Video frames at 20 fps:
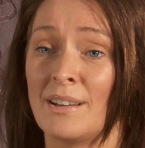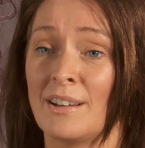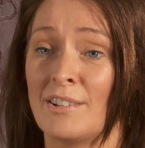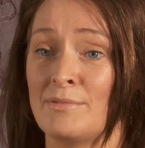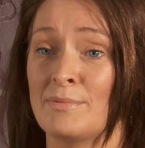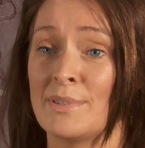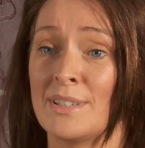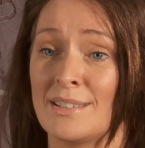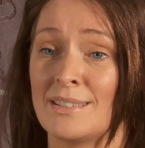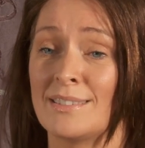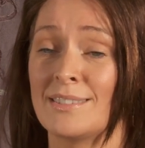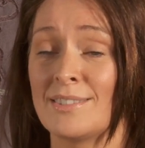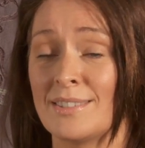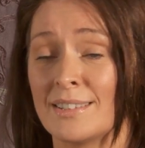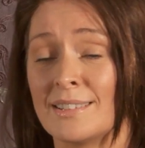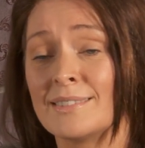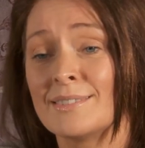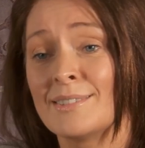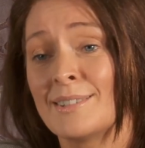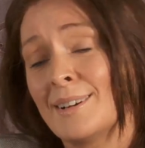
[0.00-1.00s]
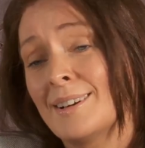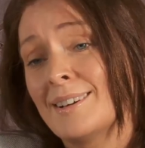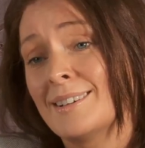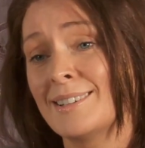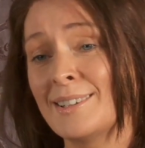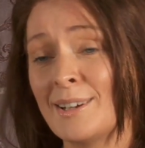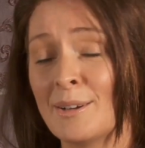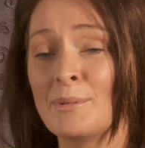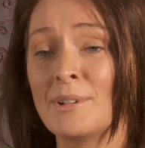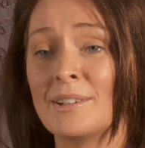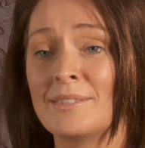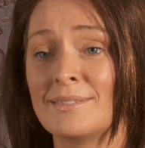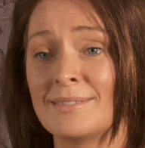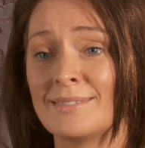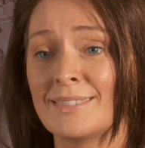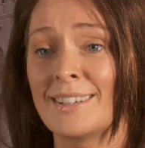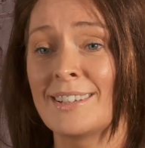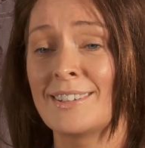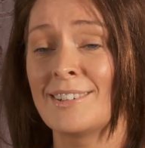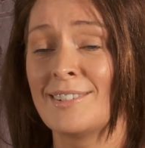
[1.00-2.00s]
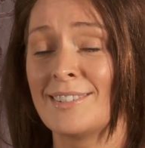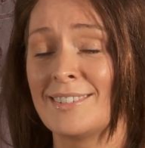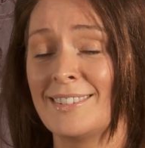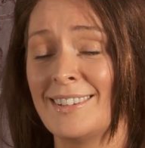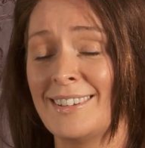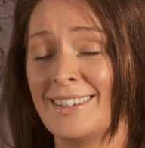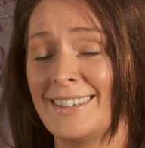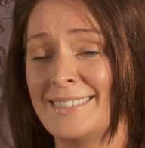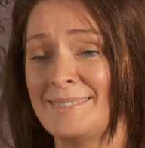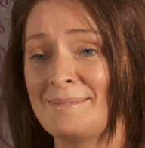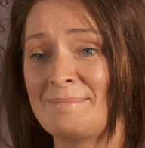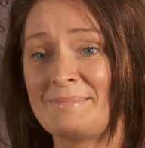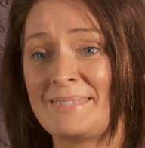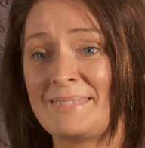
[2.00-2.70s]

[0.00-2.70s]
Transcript: my life meeting Lucinda. I can't lie,